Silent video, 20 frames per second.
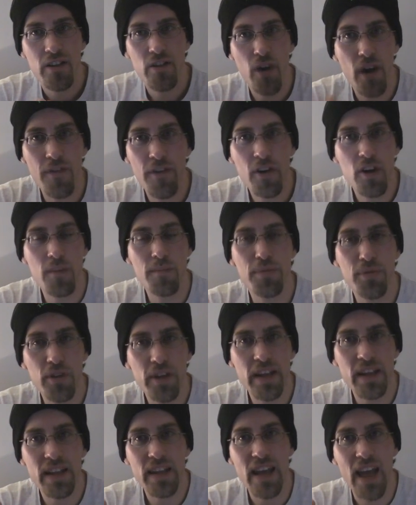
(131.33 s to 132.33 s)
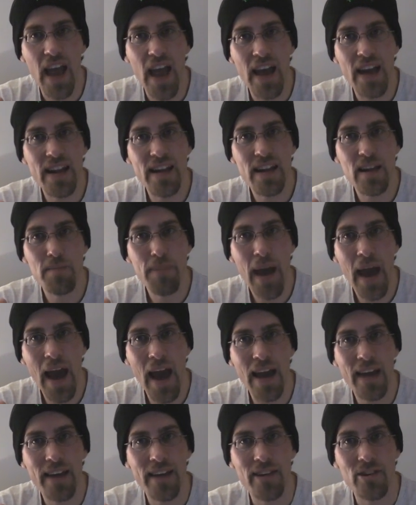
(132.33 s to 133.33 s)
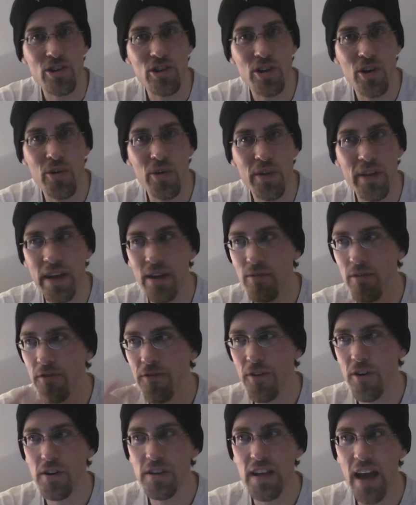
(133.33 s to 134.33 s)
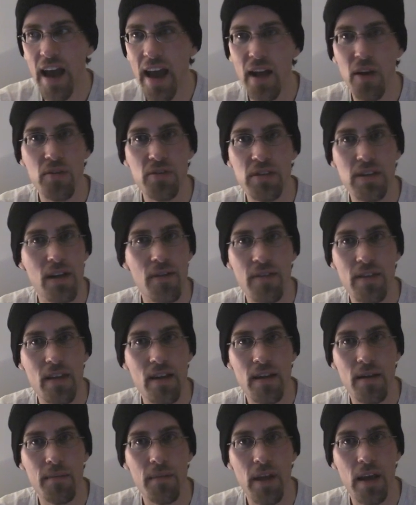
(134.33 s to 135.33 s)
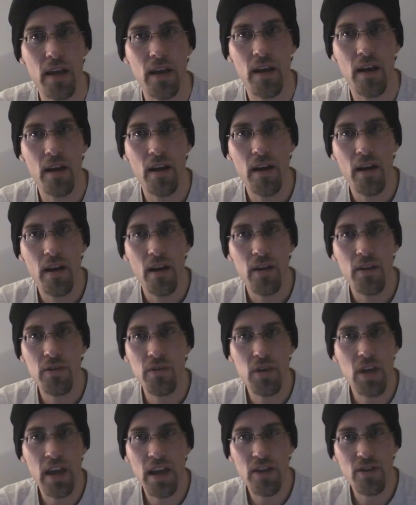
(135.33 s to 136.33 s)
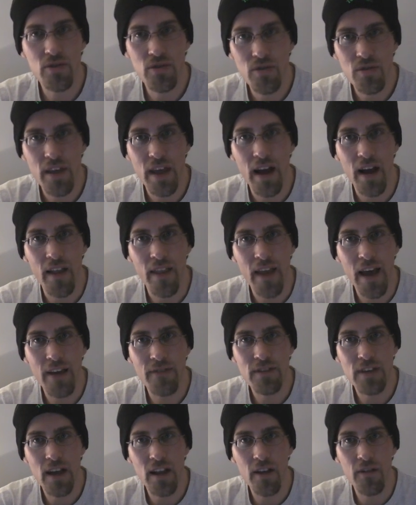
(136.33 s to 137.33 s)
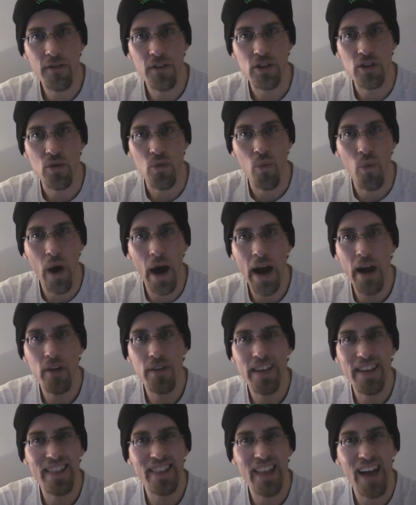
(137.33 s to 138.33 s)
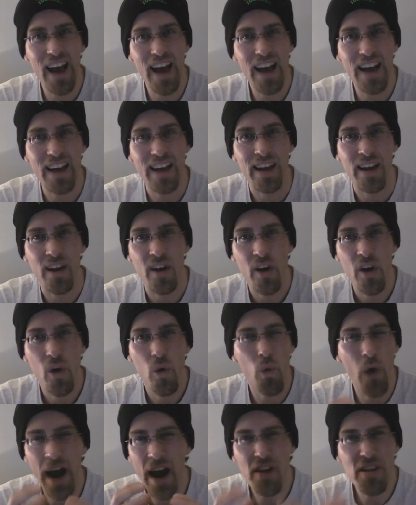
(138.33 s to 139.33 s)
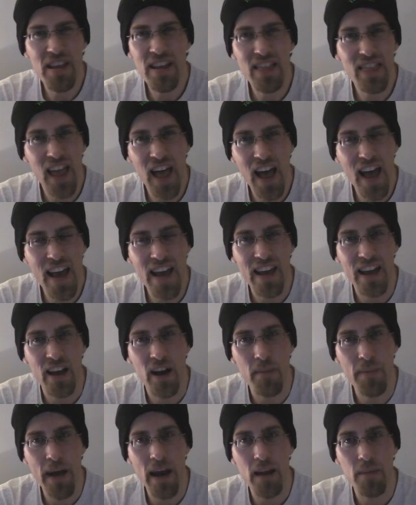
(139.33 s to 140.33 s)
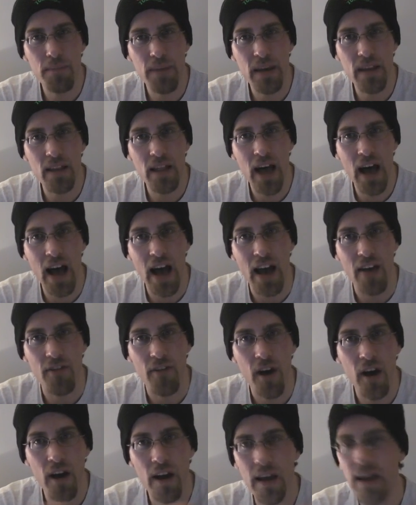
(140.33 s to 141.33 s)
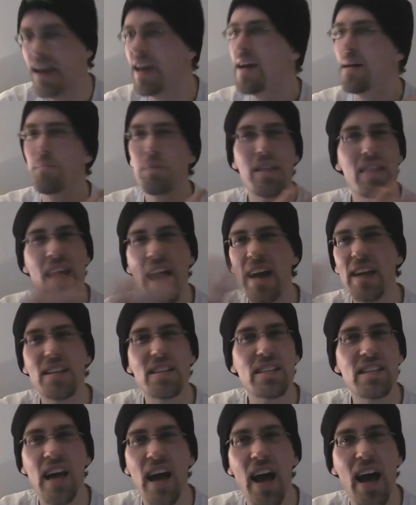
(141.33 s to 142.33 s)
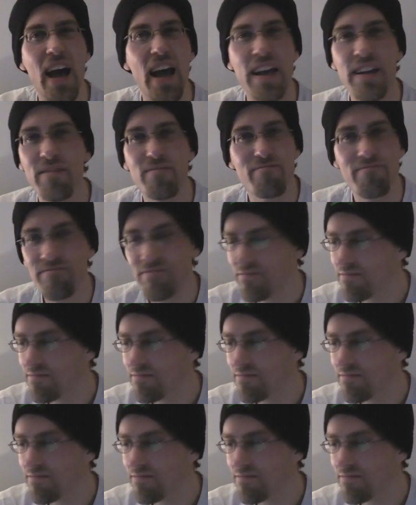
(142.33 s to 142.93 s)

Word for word: they'll have a completely edited package showing like reverse angles and everything. I'm like, you can't do that on live television. Why are they lying? Why are they lying about it being live? All right, but that aside,